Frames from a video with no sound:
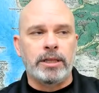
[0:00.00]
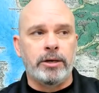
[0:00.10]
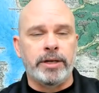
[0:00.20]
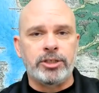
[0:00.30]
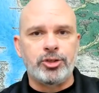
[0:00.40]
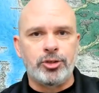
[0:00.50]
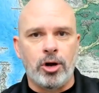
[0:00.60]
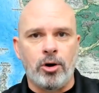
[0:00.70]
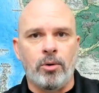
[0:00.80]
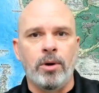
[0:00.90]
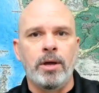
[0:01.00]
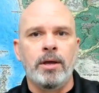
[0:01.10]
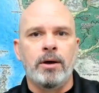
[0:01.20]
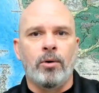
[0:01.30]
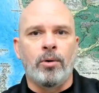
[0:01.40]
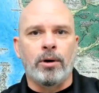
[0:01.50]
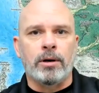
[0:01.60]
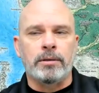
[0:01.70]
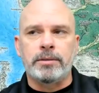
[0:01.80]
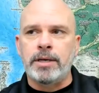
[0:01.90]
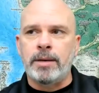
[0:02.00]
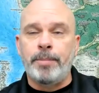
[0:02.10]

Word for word: clearing snow or uh,